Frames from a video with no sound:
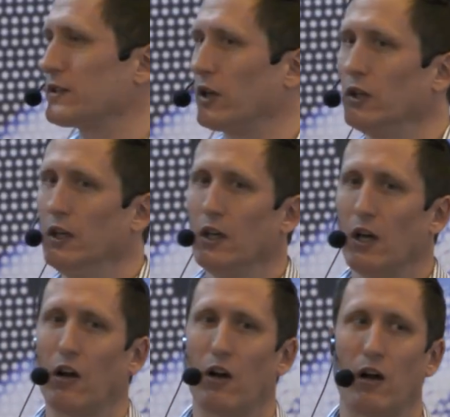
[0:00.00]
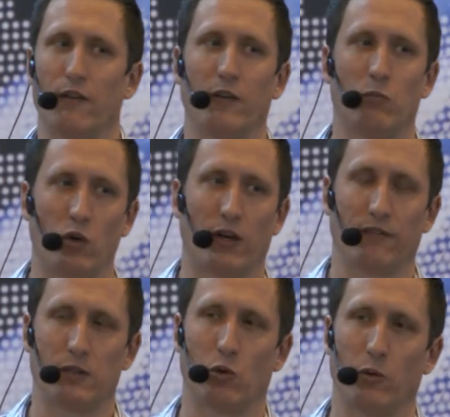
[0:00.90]
So I feel more
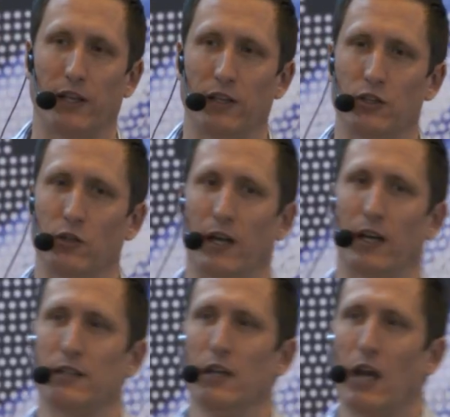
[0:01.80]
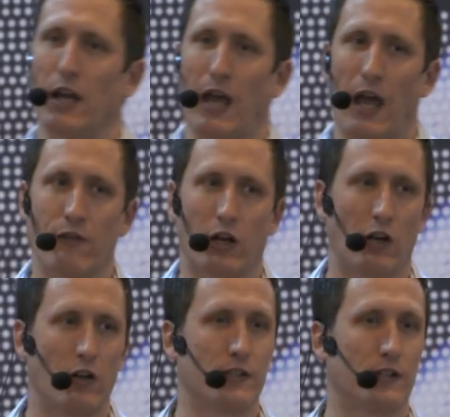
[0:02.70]
comfortable when they do that, and have a
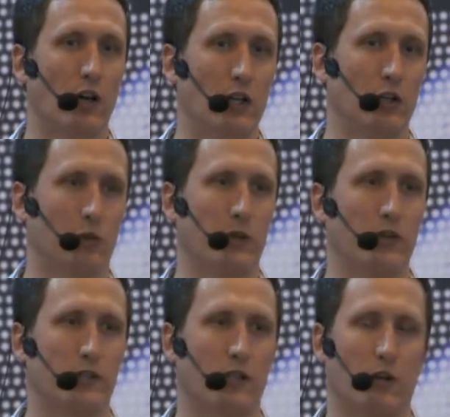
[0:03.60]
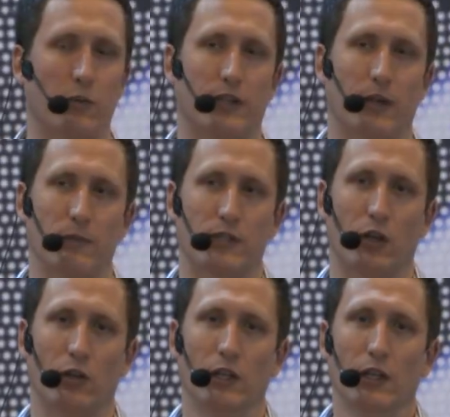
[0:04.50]
close dialogue when you start with them.
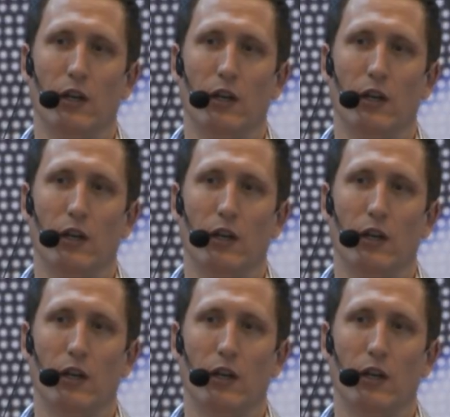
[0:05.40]
So,